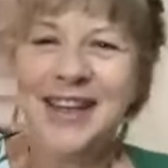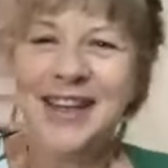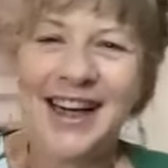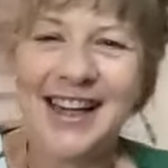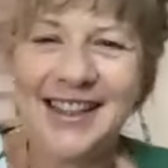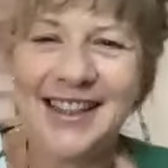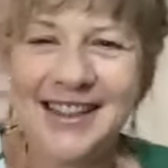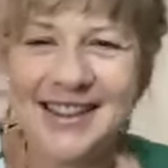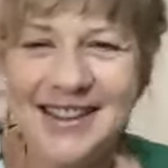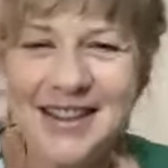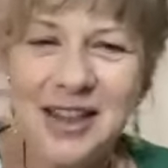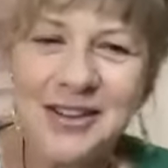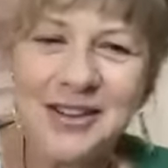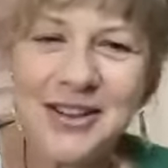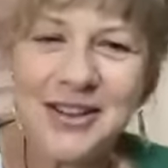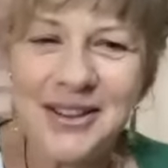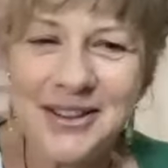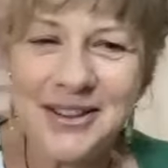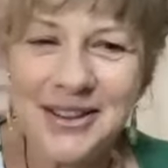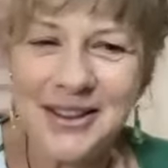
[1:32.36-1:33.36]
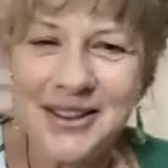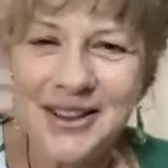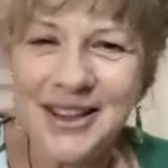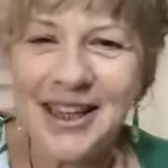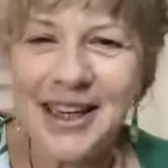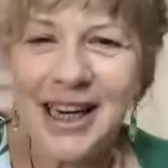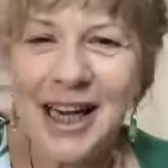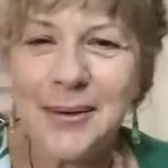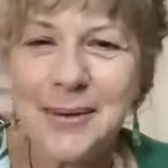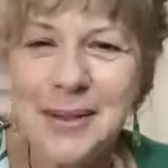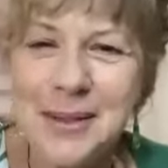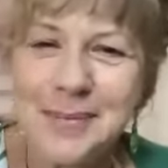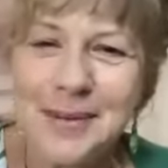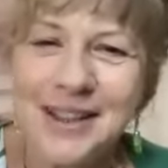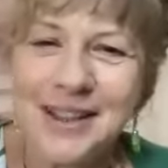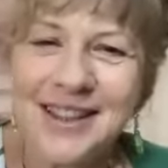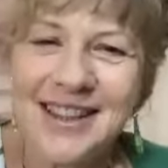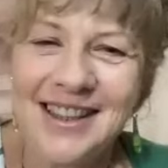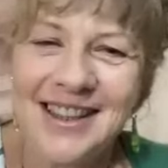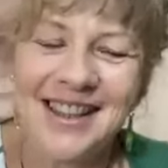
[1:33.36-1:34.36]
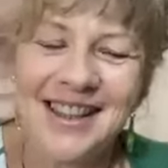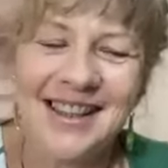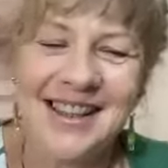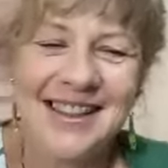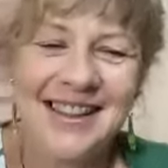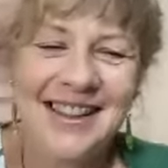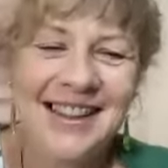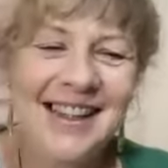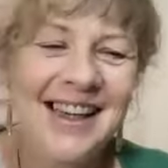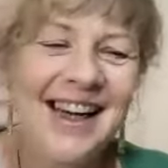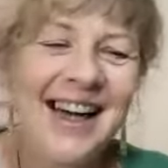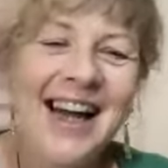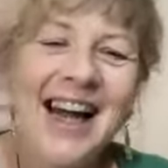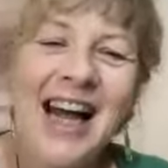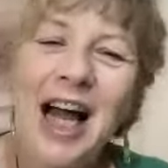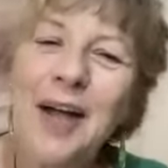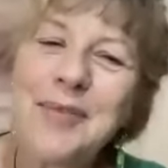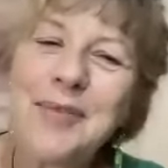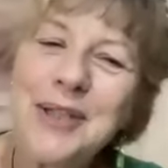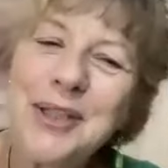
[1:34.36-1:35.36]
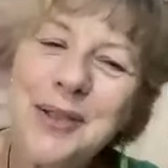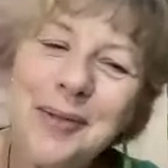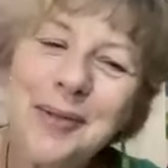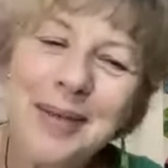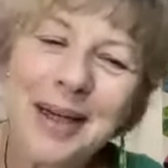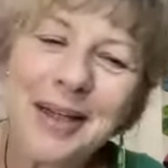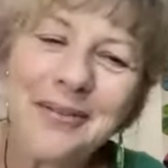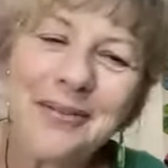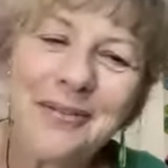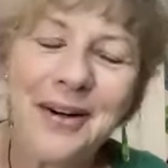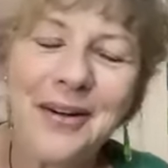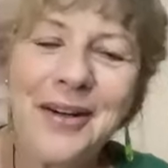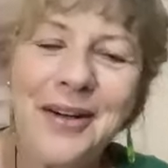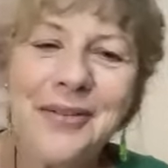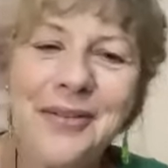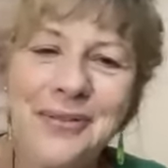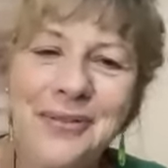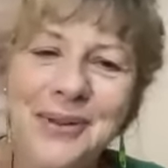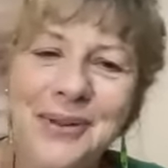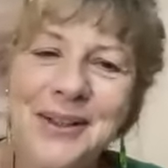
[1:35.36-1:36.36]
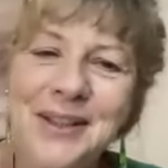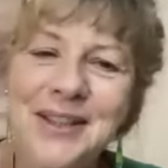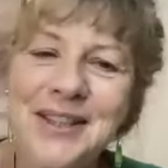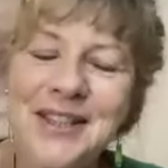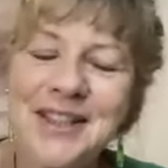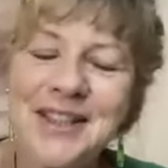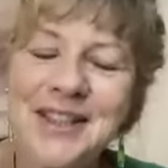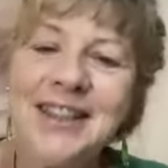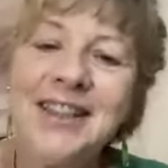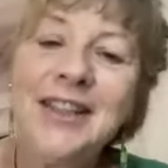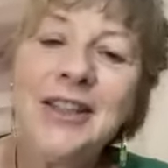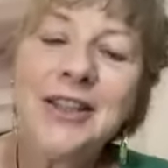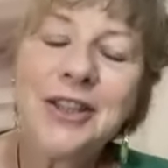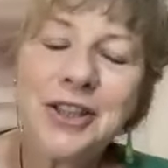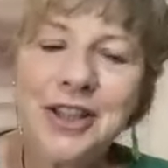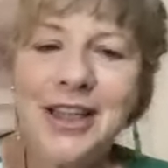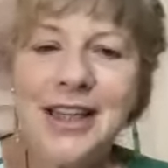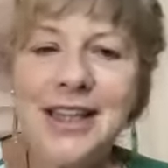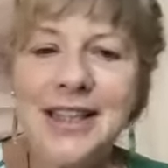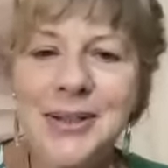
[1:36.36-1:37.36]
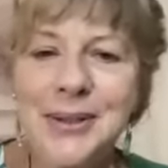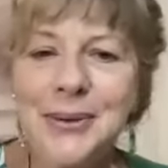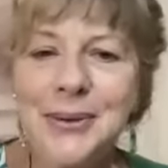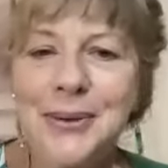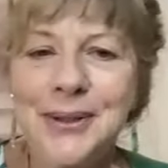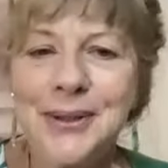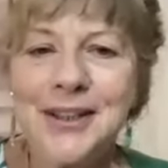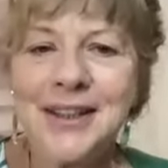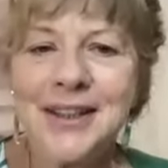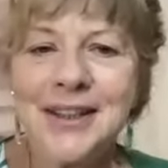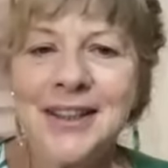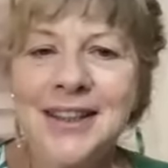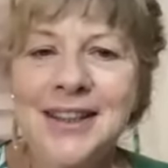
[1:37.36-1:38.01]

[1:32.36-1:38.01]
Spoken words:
announcement, I'm doing my very first Qi talk.